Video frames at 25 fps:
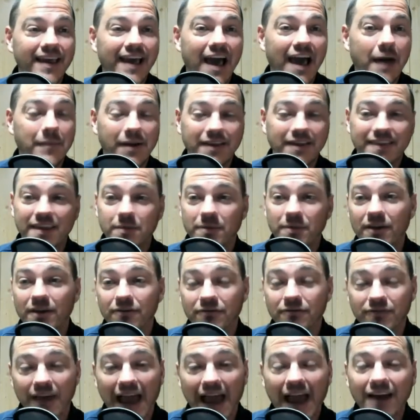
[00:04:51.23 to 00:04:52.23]
I think be a
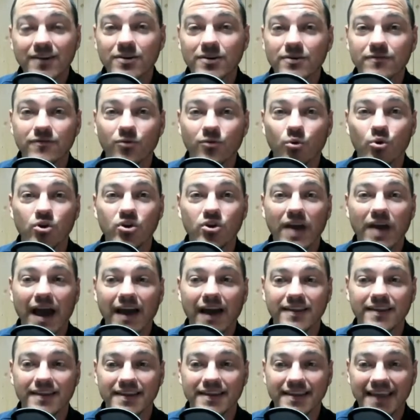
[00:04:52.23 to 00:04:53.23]
factor for you
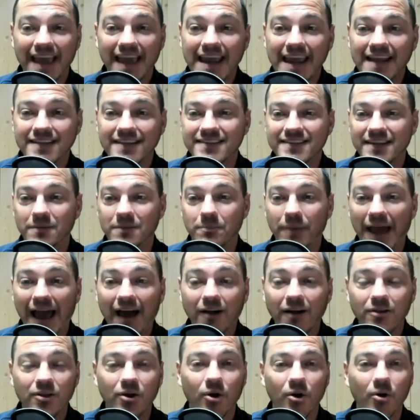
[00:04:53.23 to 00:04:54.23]
out of the gates in
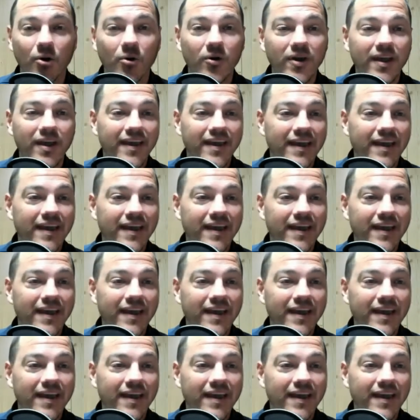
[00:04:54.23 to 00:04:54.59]
Paulo.